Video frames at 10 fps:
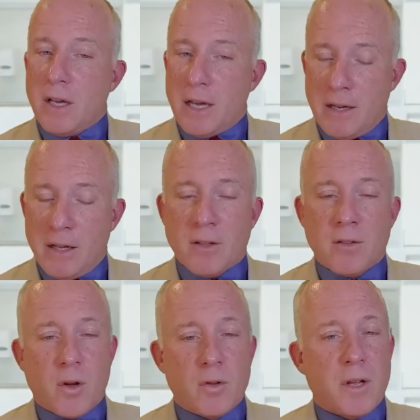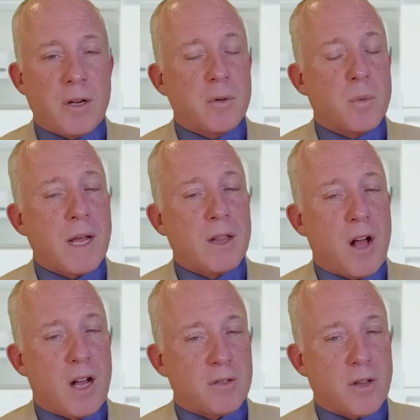It is associated with weight
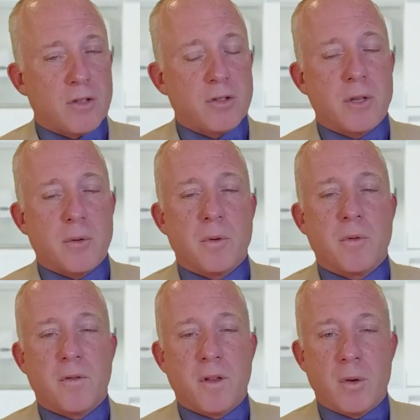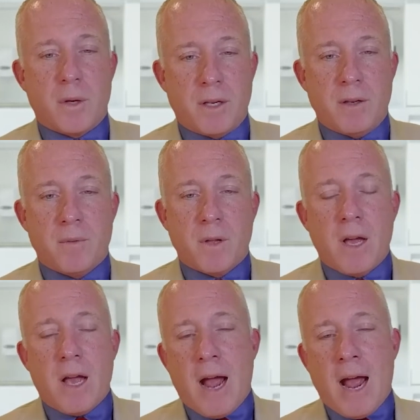loss, largely through fluid,
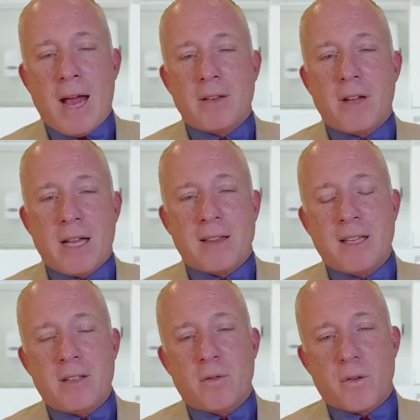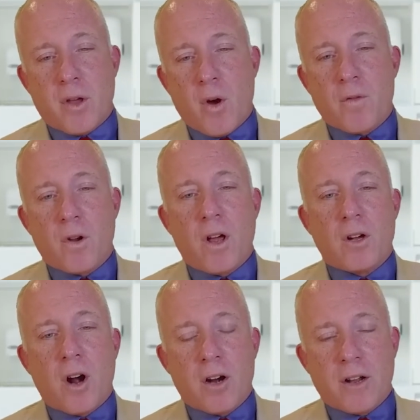and at least for the overall
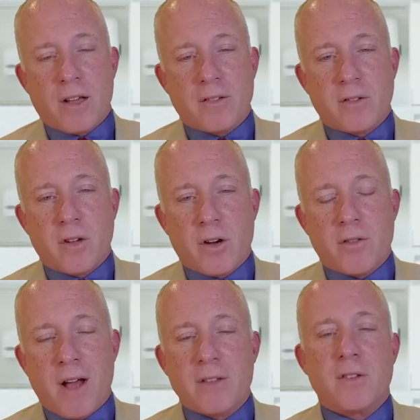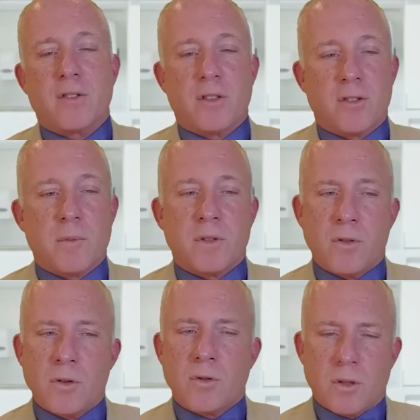cardias- cardiovascular system, it's
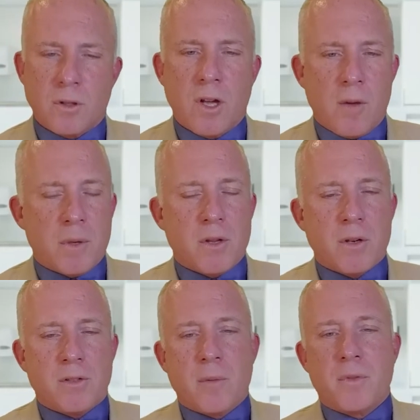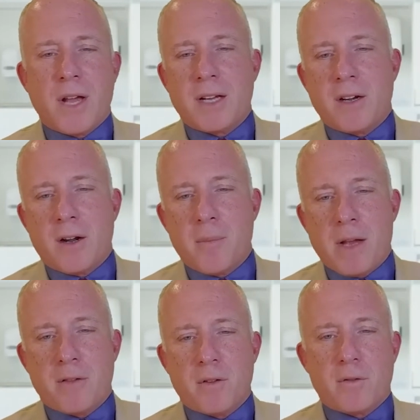neutral, but there is some secondary
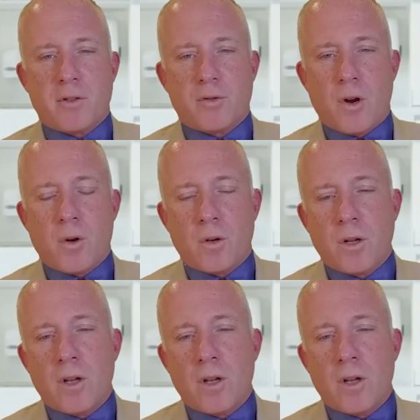benefit for stroke.